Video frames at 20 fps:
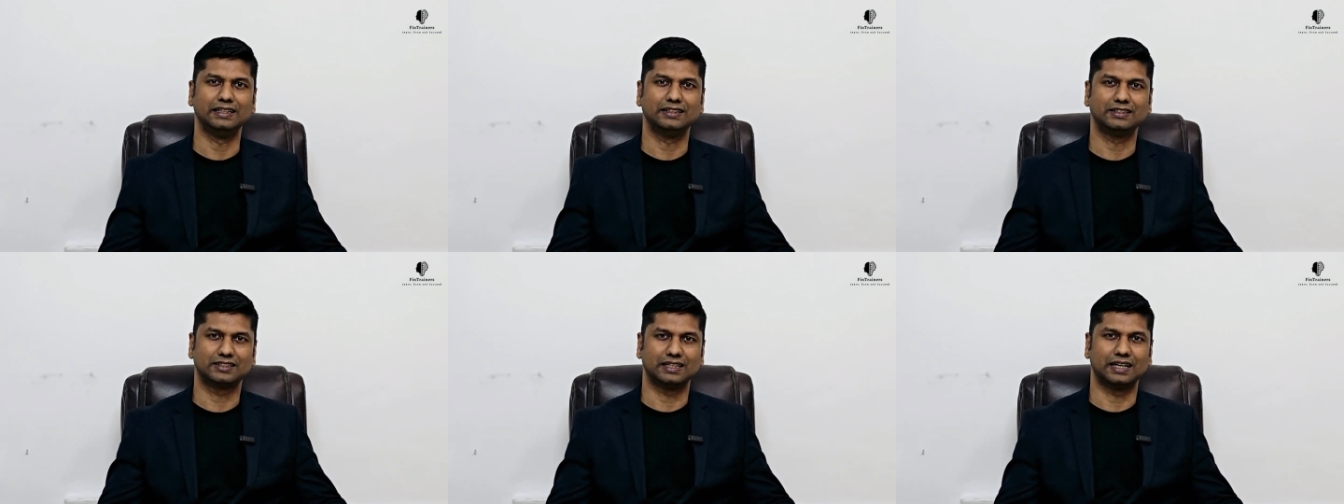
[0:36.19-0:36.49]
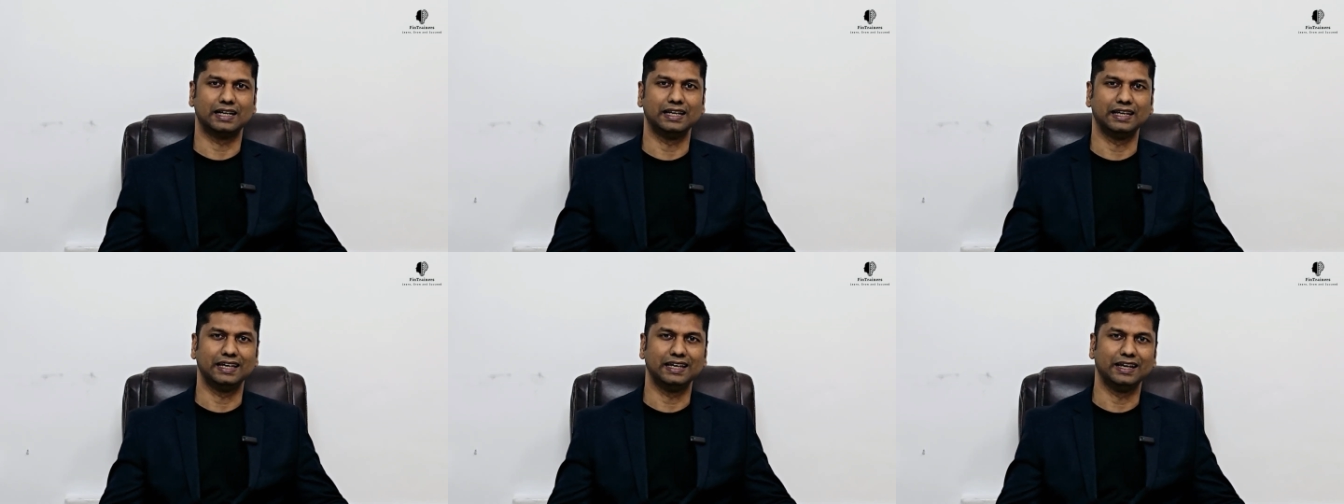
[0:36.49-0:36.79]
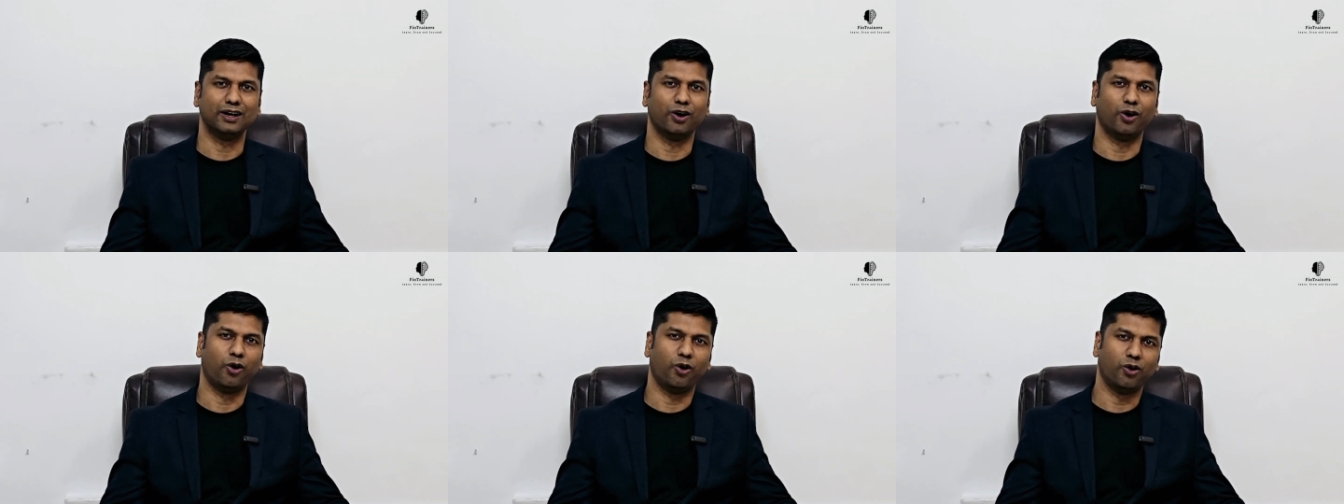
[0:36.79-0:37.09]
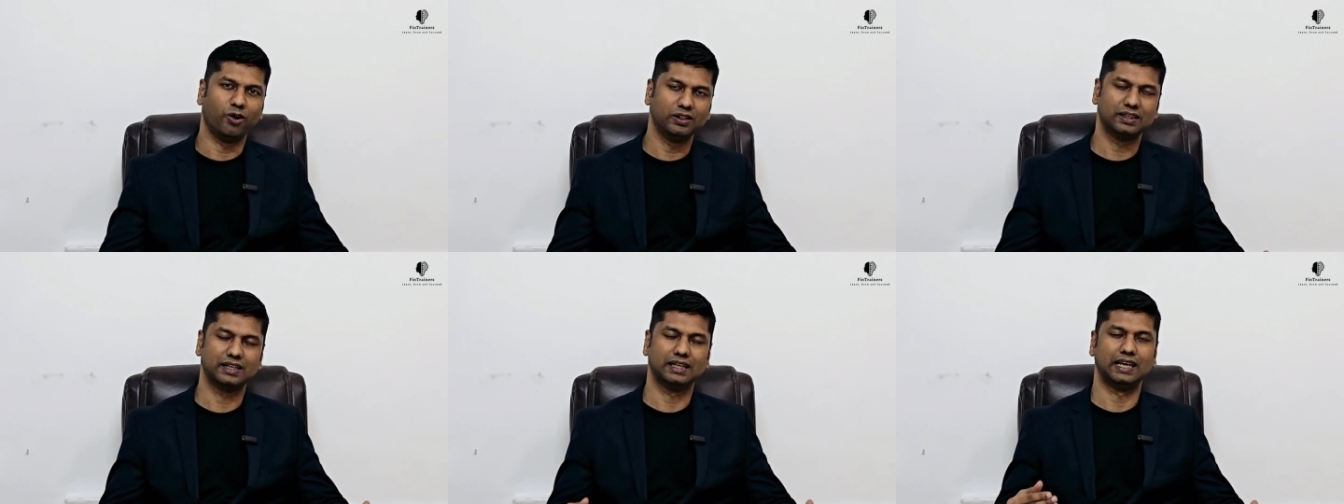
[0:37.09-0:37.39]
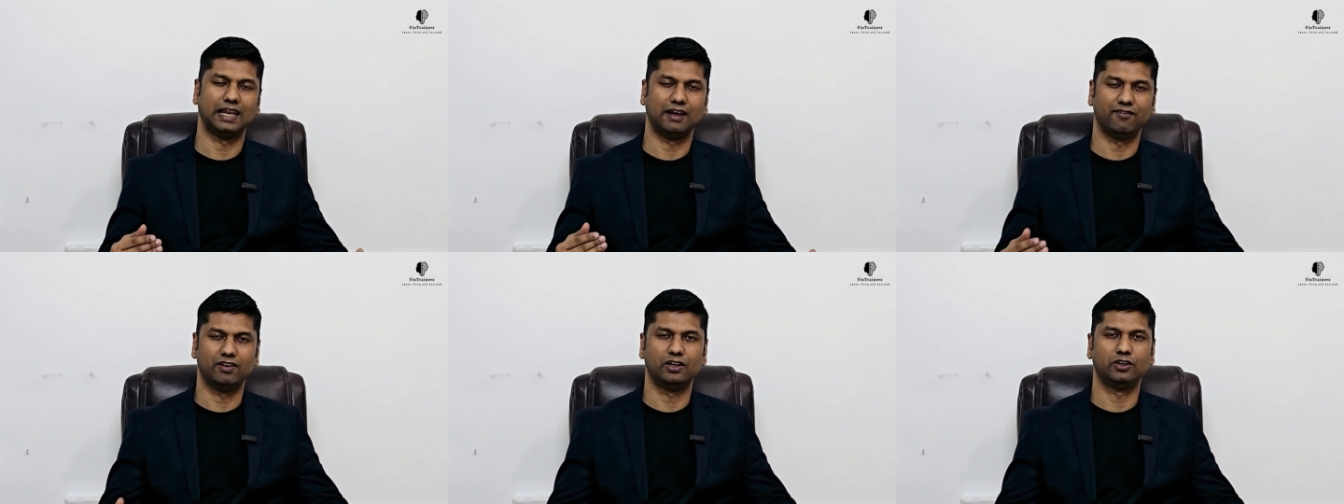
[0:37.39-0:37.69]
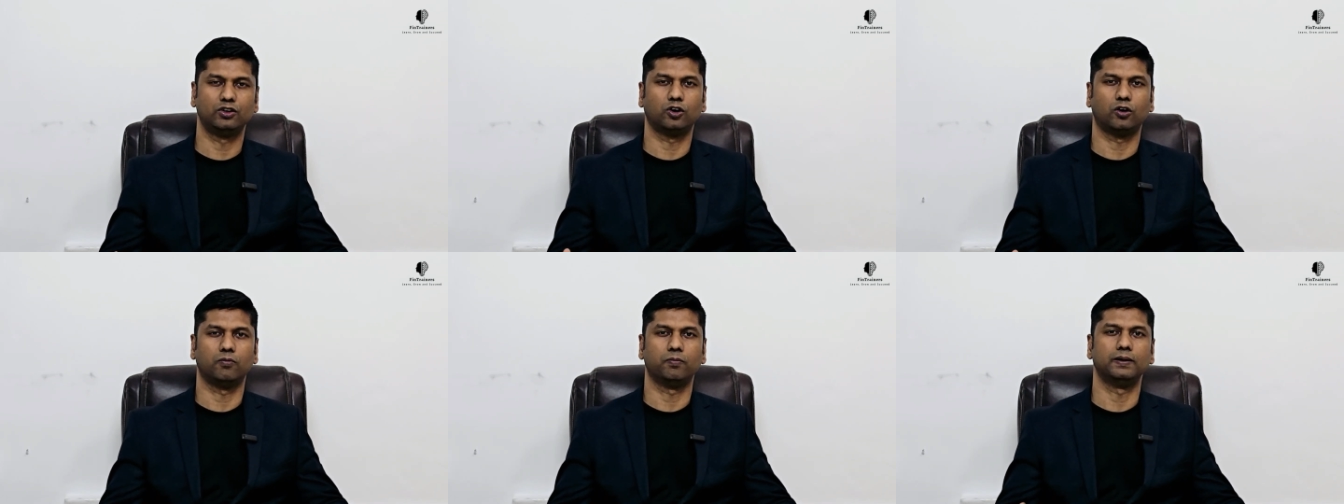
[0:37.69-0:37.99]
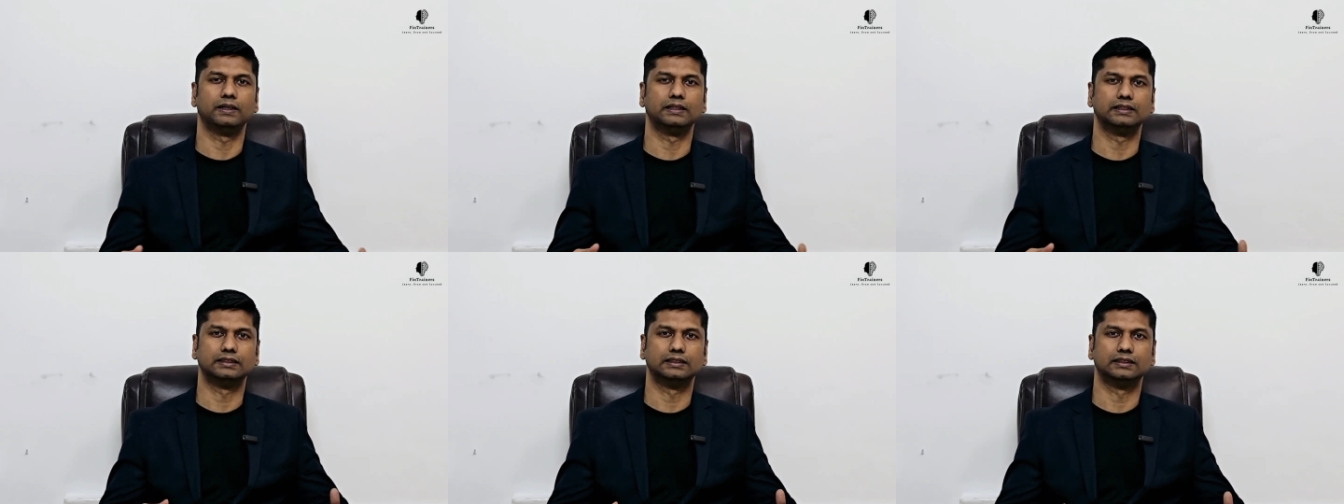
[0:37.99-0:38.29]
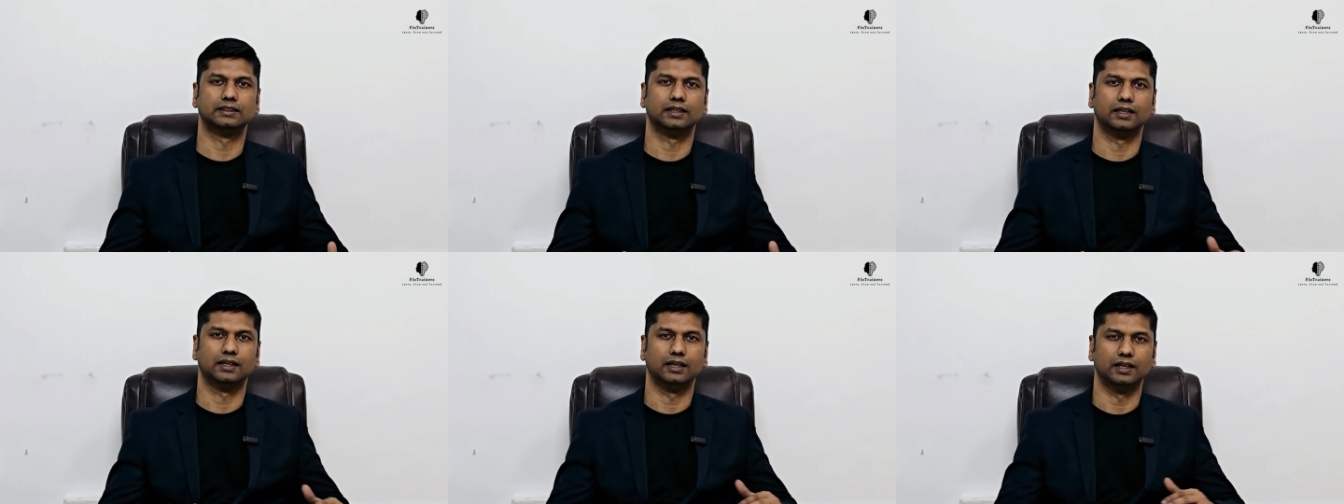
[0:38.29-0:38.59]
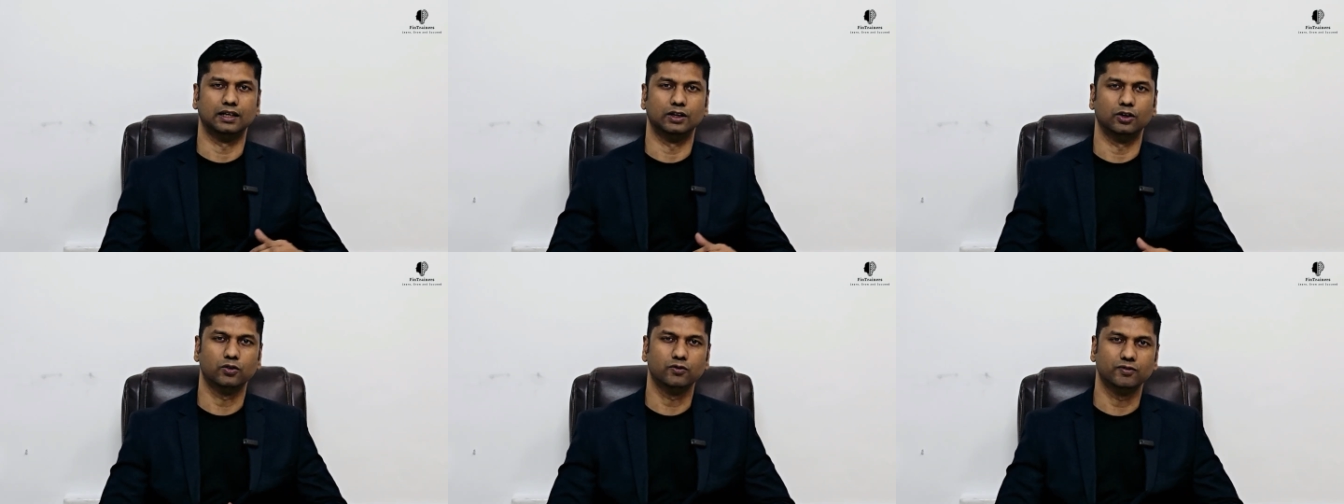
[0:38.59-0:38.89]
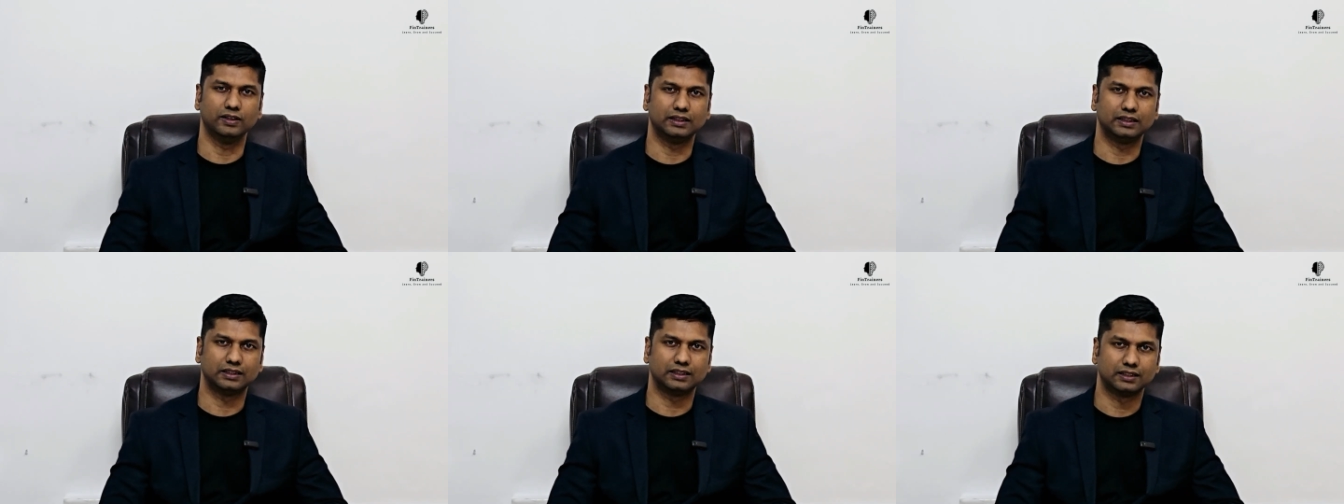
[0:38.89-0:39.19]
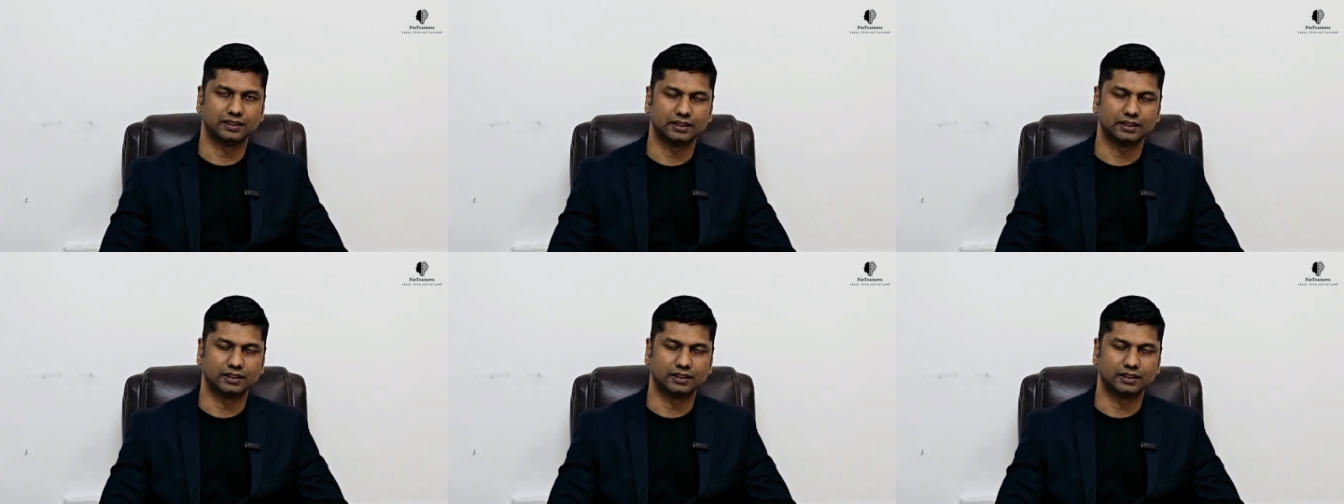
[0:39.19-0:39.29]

study all the 11 topics you know with